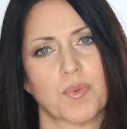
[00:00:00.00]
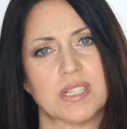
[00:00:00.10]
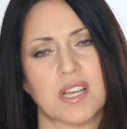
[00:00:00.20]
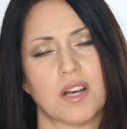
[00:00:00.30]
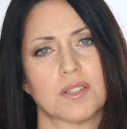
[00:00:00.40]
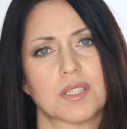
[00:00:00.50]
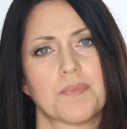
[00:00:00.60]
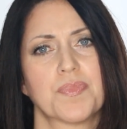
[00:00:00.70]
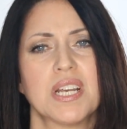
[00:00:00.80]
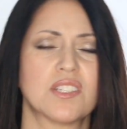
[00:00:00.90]
results.
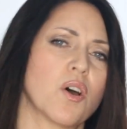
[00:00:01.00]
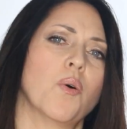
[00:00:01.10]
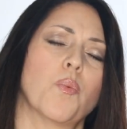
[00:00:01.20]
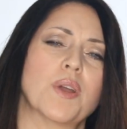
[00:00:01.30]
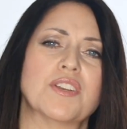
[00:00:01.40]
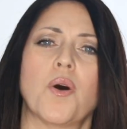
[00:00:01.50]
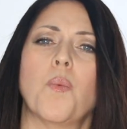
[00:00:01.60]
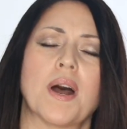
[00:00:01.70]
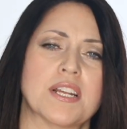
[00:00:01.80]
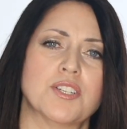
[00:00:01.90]
So we don't
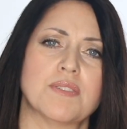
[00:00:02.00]
want to do